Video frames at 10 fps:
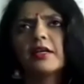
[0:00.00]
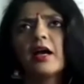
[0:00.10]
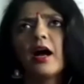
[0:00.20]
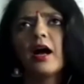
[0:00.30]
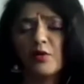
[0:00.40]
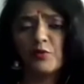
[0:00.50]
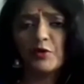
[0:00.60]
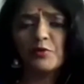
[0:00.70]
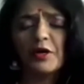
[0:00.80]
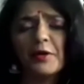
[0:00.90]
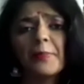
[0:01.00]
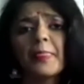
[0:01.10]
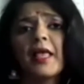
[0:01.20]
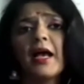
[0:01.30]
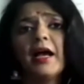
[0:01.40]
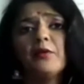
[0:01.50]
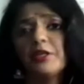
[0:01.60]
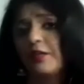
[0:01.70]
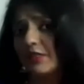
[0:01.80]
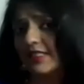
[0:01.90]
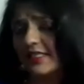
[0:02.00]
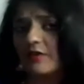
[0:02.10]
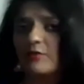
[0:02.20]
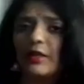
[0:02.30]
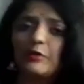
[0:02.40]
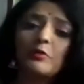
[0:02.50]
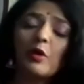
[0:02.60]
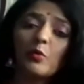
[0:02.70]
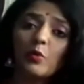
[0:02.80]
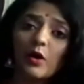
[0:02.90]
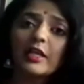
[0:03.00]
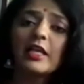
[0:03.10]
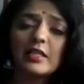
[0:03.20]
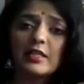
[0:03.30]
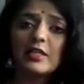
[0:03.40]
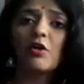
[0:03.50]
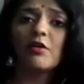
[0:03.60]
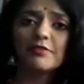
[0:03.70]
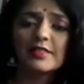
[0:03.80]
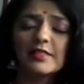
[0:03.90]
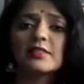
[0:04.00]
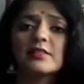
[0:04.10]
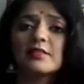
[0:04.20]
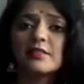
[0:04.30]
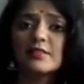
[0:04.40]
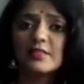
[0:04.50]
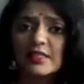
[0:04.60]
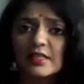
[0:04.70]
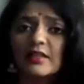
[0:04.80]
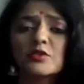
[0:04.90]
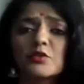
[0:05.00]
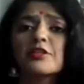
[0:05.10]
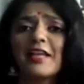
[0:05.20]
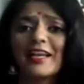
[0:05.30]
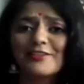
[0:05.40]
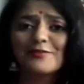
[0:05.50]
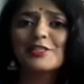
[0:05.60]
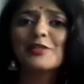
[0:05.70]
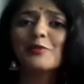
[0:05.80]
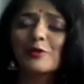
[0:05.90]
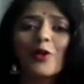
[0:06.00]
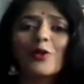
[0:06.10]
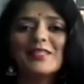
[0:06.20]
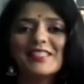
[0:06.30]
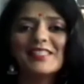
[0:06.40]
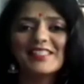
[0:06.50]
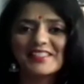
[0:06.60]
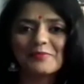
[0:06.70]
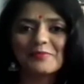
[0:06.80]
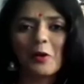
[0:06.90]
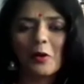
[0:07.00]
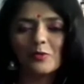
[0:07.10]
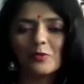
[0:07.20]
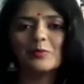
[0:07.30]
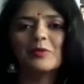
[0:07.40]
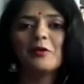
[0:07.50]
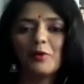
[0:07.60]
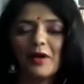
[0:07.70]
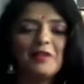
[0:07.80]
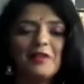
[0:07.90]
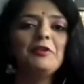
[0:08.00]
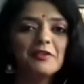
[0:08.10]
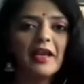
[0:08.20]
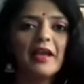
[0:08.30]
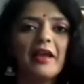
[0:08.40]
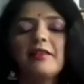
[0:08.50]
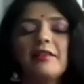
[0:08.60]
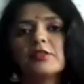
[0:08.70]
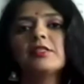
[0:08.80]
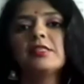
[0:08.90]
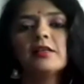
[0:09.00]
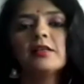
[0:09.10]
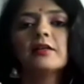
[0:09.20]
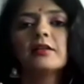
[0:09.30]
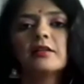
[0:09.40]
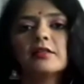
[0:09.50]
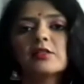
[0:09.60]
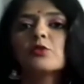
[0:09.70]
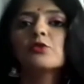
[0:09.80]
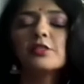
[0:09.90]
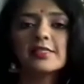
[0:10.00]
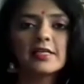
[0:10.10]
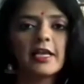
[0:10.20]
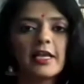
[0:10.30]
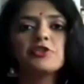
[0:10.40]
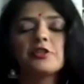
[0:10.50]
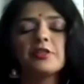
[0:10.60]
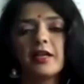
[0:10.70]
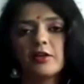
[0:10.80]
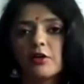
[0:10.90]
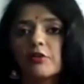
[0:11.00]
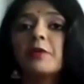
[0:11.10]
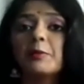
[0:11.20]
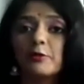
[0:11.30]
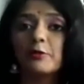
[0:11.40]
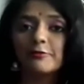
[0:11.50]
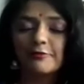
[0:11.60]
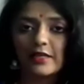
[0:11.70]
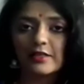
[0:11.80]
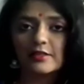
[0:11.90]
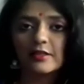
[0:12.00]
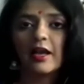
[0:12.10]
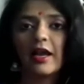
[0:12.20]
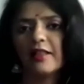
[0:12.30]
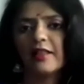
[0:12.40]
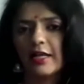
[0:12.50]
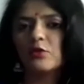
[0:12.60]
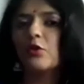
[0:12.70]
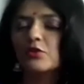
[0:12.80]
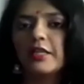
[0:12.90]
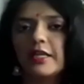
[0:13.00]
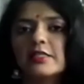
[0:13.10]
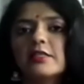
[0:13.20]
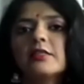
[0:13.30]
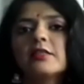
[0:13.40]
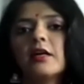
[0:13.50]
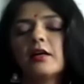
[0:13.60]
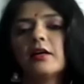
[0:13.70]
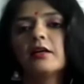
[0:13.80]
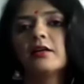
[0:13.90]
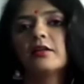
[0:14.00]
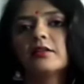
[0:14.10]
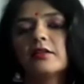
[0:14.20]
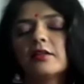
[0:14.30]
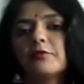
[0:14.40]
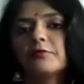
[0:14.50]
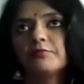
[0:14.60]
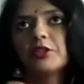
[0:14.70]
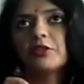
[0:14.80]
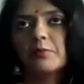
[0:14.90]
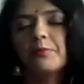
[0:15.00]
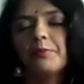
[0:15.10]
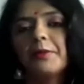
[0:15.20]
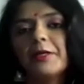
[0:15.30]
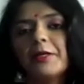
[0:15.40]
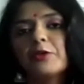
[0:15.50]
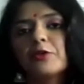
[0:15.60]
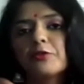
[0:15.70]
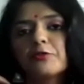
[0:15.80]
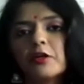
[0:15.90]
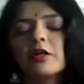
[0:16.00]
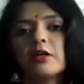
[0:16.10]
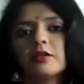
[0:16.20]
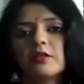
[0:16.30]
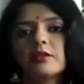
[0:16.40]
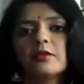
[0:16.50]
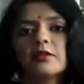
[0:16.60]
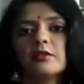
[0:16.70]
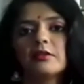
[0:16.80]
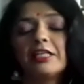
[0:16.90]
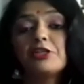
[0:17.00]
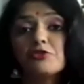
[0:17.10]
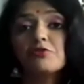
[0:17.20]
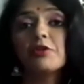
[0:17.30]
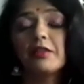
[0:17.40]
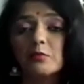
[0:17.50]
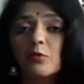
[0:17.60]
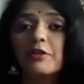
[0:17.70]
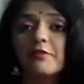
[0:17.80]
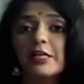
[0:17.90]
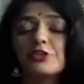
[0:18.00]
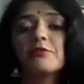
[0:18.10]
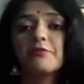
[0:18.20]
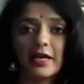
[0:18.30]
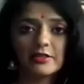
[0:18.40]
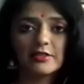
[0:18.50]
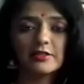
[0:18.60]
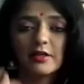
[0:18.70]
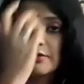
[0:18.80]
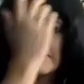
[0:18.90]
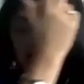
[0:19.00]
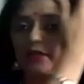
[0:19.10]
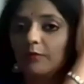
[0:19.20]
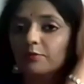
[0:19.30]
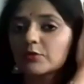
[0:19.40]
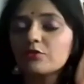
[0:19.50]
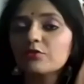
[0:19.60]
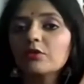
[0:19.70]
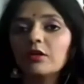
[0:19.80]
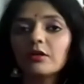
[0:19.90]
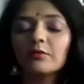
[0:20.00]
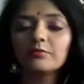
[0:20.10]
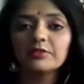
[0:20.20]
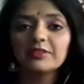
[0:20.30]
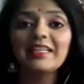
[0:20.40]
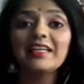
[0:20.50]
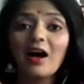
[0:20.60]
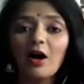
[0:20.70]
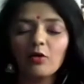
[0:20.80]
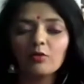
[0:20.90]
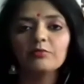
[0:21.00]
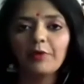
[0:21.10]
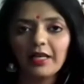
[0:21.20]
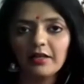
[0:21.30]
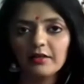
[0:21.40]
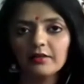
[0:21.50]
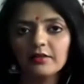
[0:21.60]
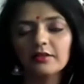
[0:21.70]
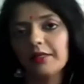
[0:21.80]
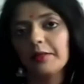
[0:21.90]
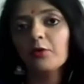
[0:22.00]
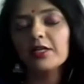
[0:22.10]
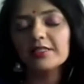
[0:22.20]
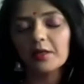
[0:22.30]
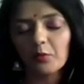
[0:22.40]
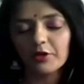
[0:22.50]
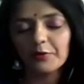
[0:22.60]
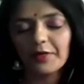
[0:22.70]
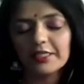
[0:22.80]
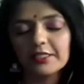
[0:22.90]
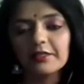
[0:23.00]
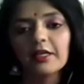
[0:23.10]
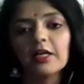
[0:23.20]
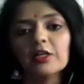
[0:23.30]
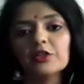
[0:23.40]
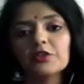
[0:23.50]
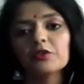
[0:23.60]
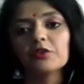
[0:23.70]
However, I would even say that when we were working in the offices, still the social connectivity was always a problem. While we were there, there was still a social disconnection that a lot of people felt. And that also created a bit of a issue in the motivation factor when it comes to seeing how well the employees are motivated.